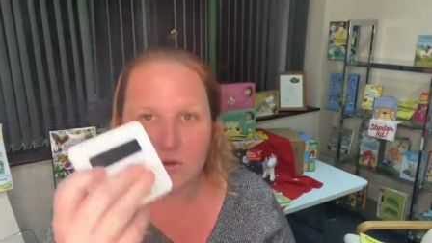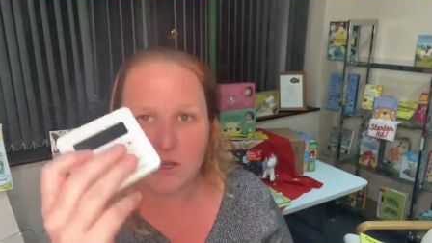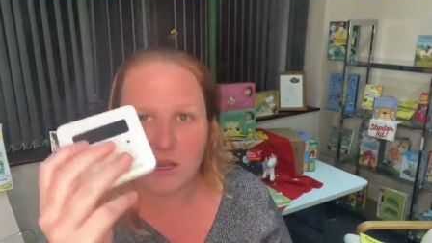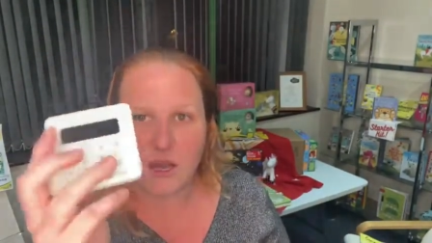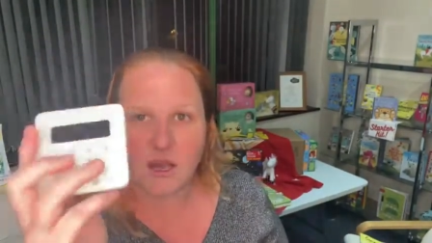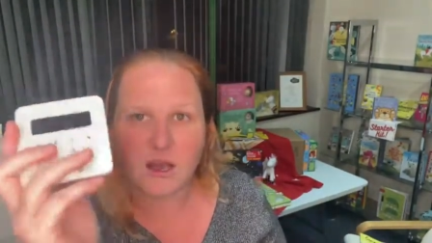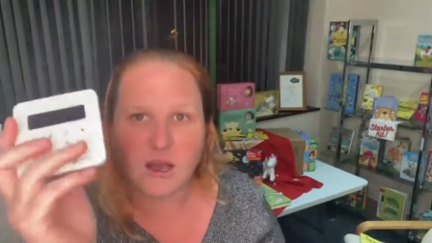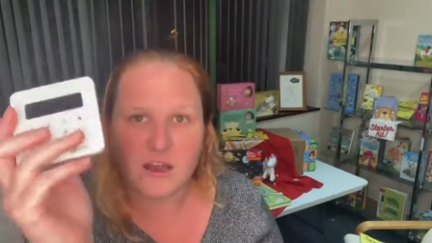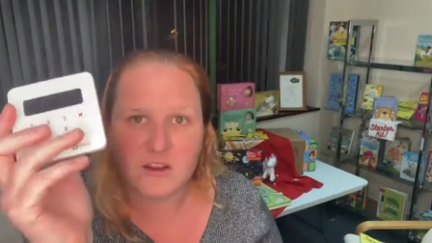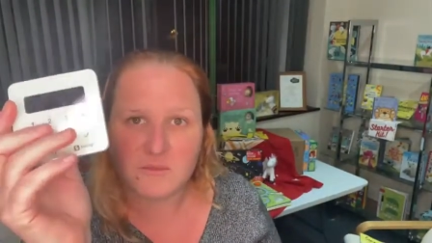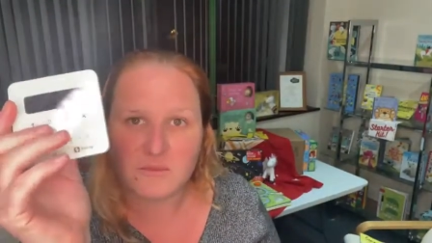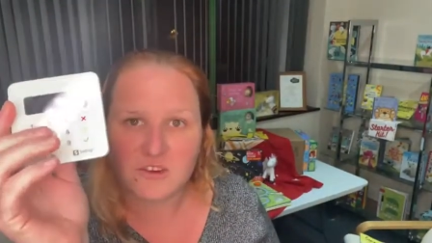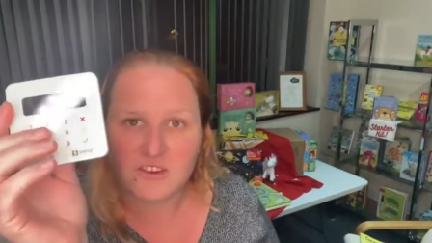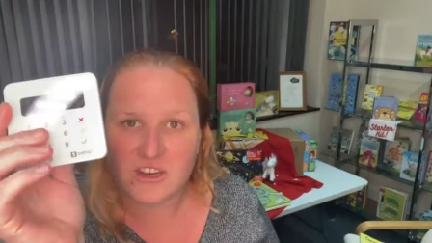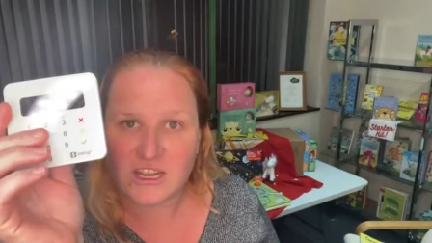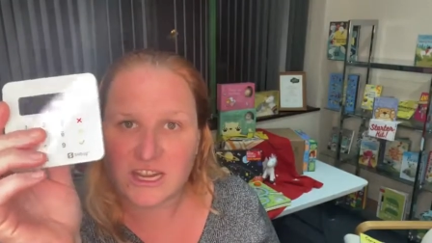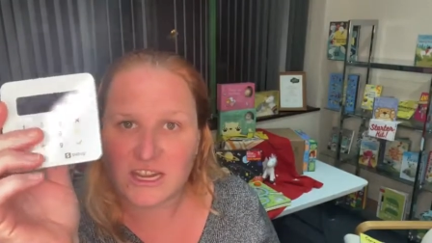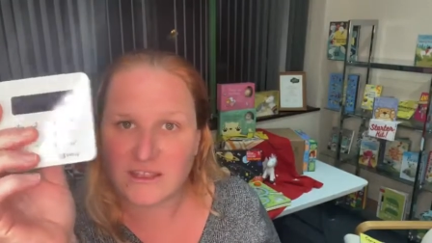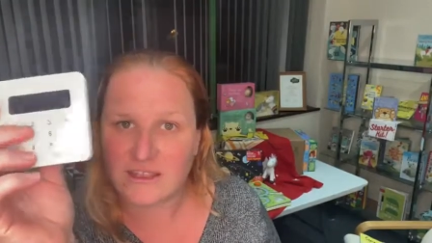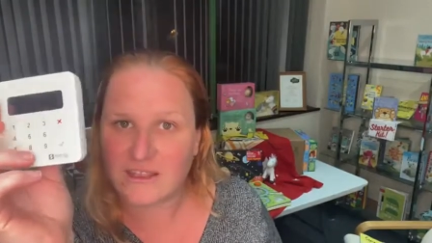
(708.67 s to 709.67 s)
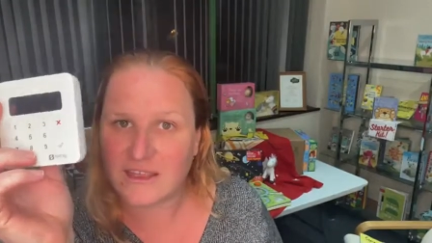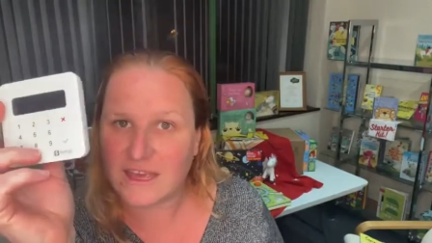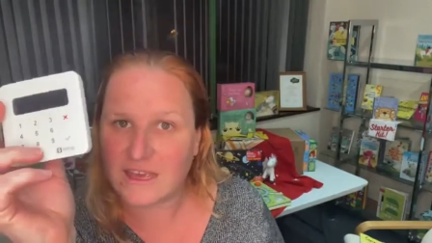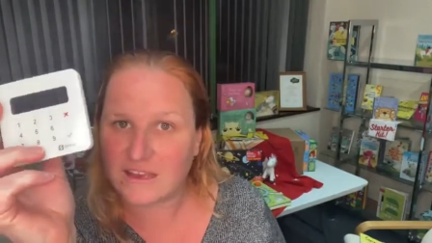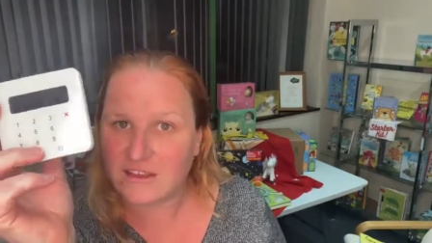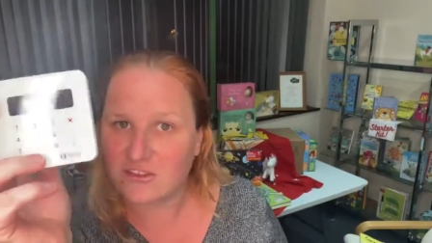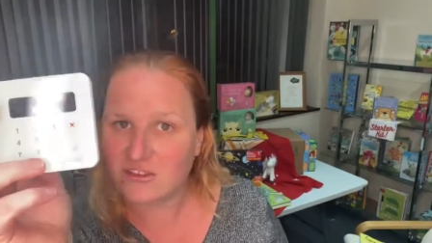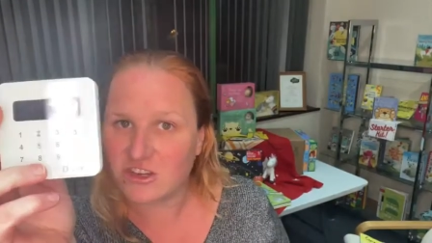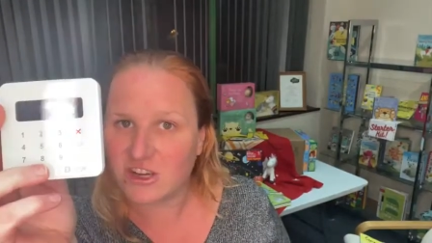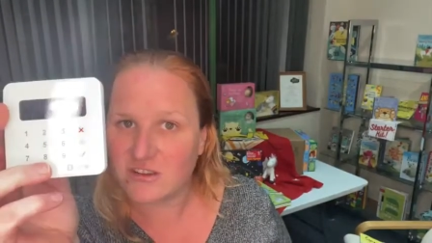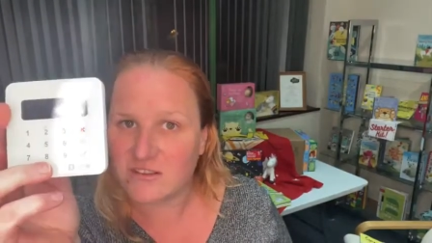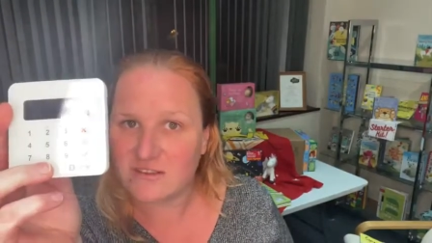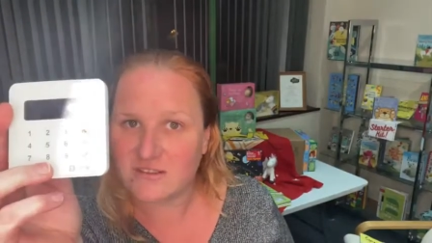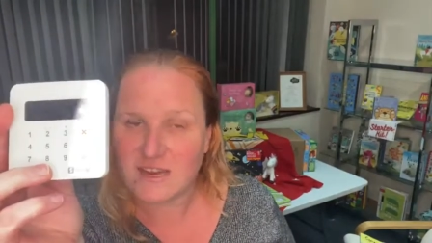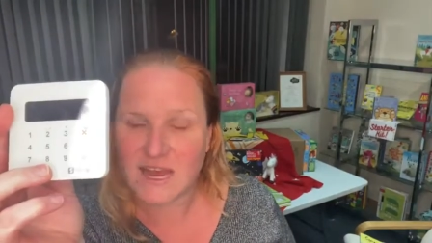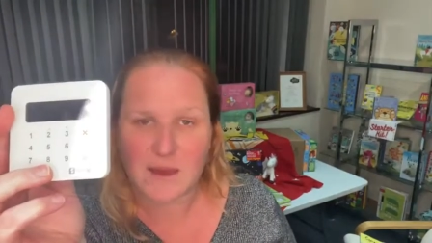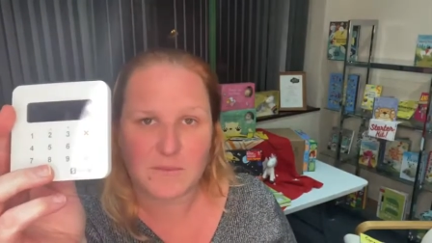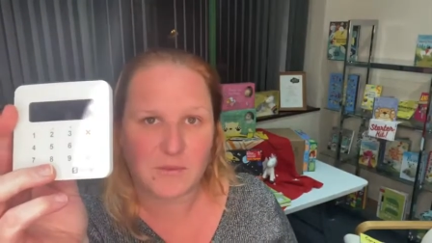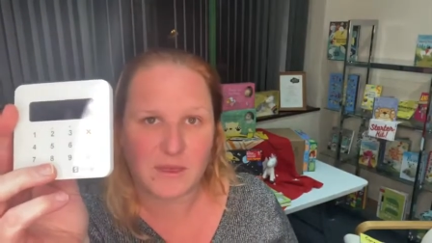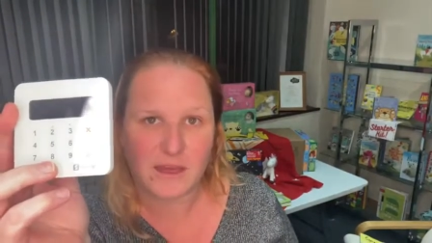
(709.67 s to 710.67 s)
card machine that they can just
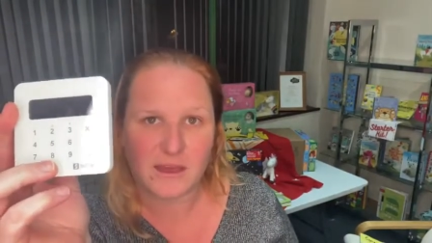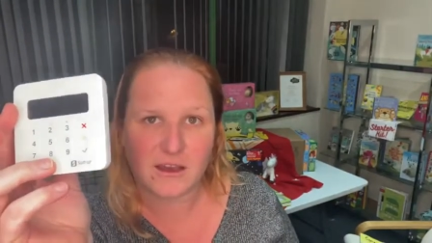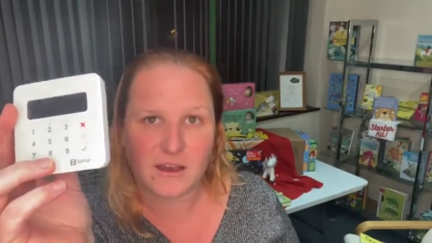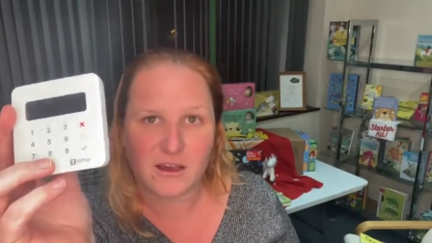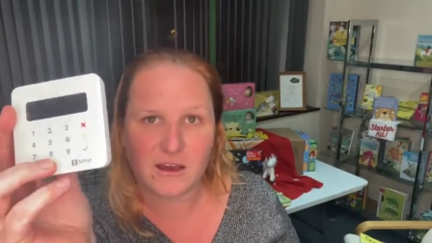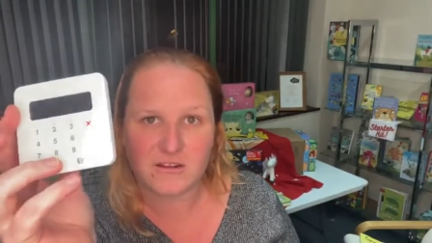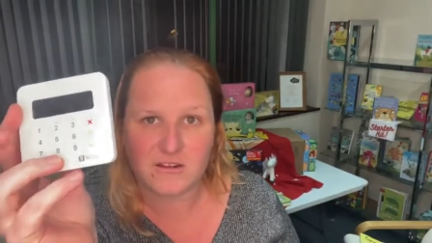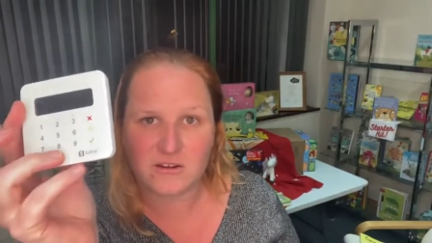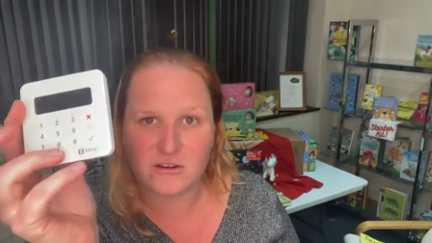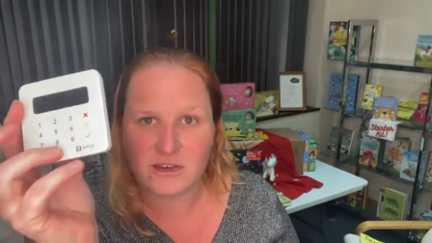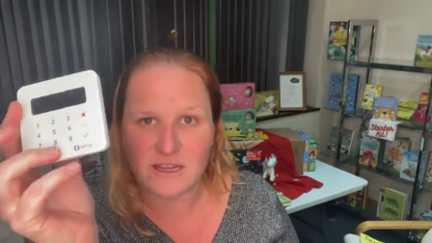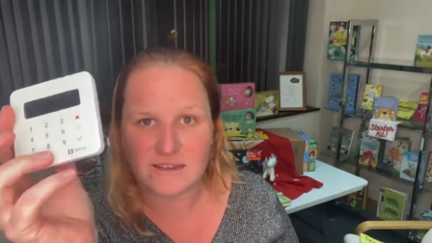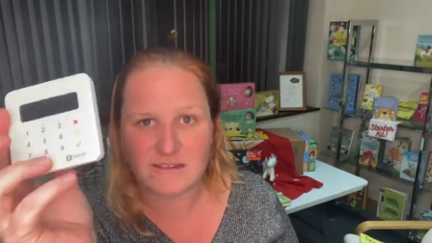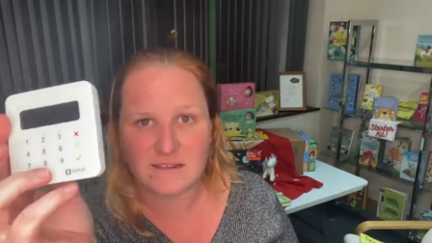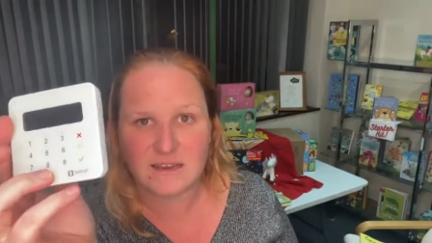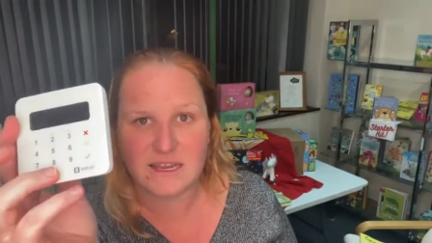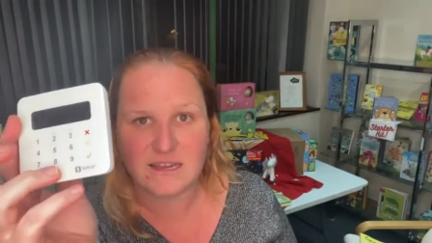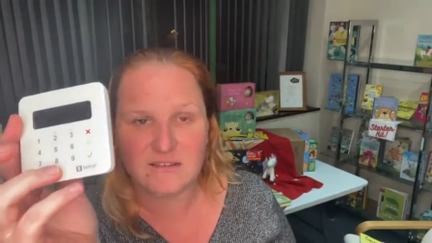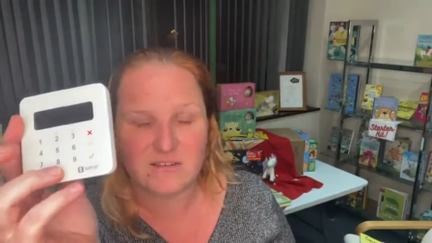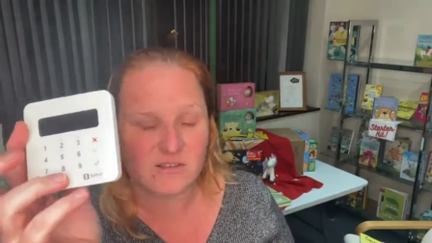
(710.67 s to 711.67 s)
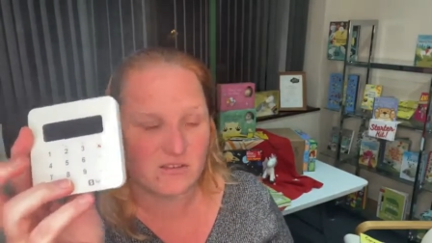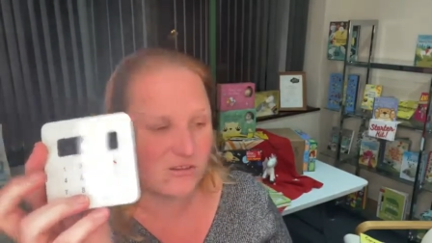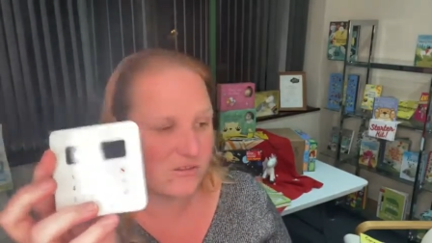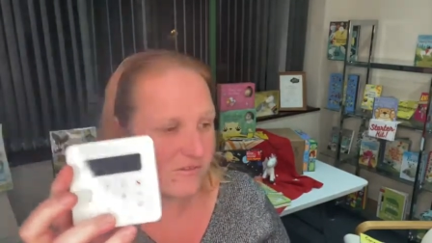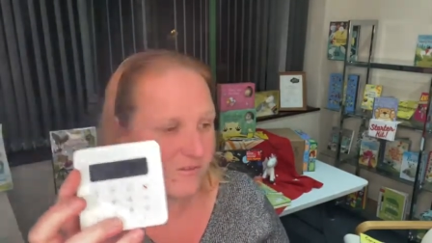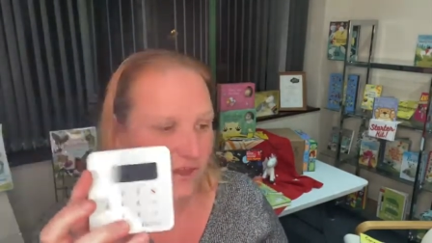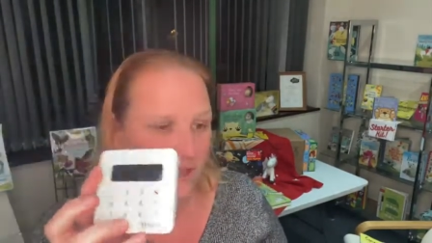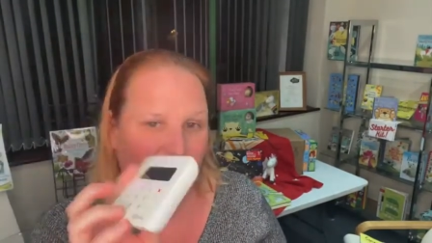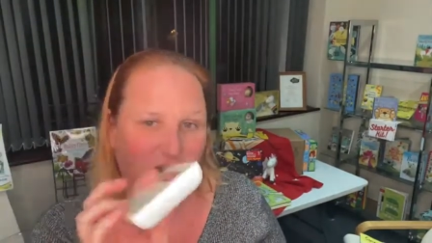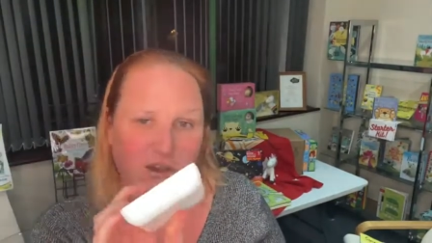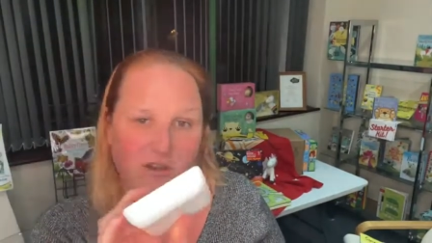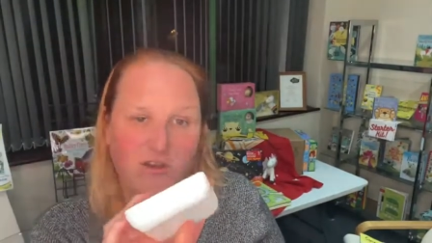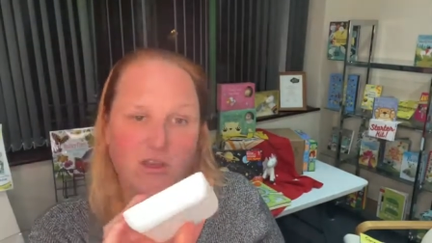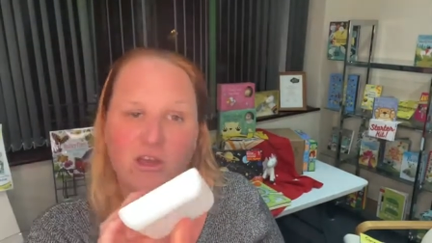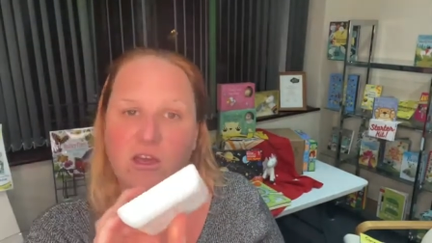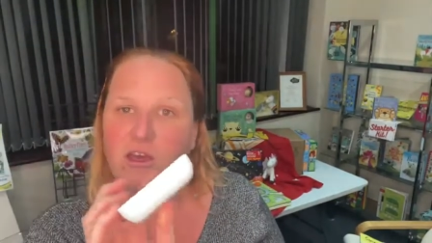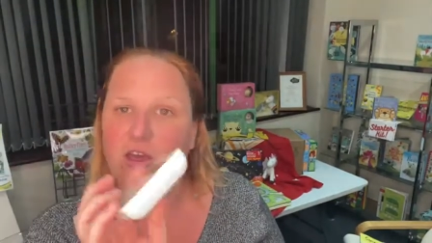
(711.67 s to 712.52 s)
tap their card on. It's linked on your phone.